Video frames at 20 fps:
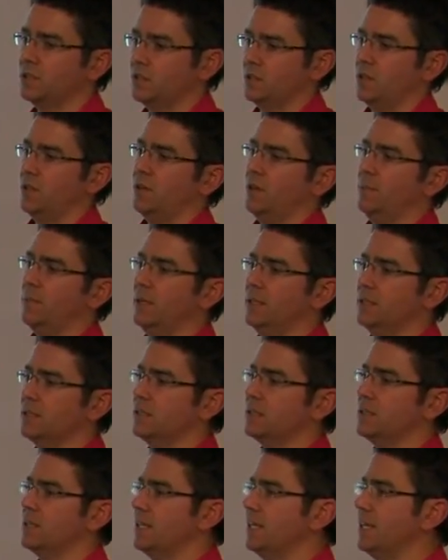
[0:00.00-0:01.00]
So that means
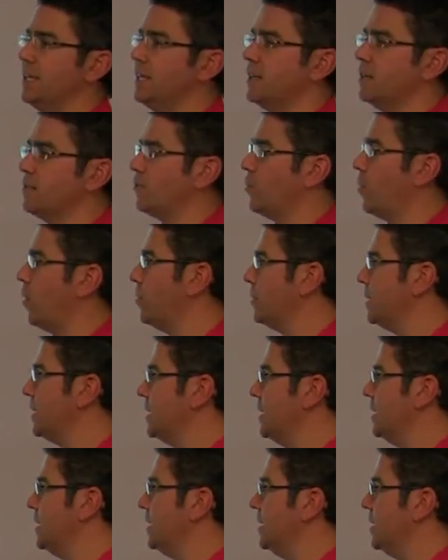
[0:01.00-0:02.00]
it's a negative
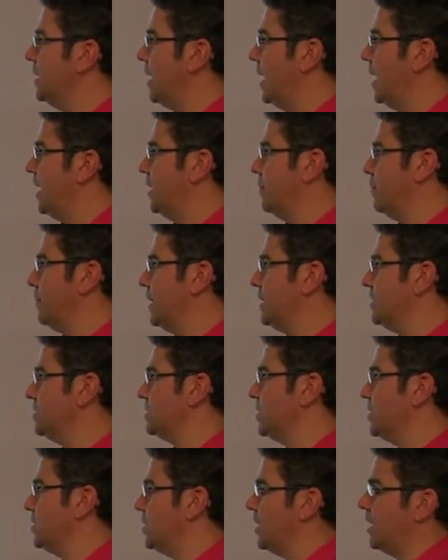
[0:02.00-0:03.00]
property, and it
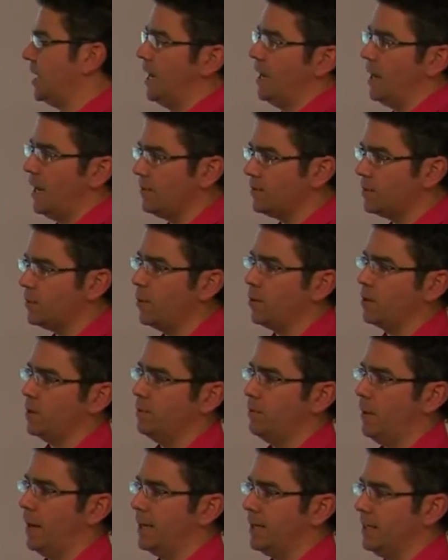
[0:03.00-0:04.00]
means that you're going to have to put
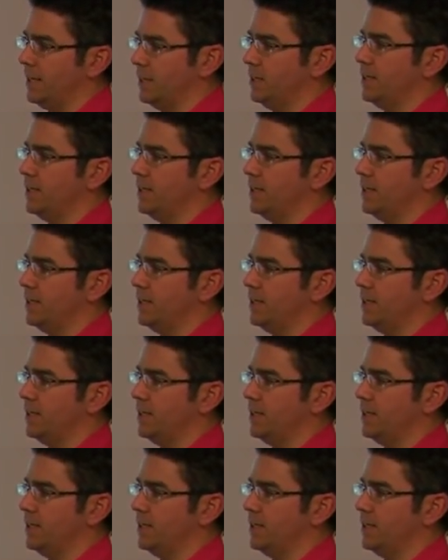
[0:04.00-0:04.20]
in money.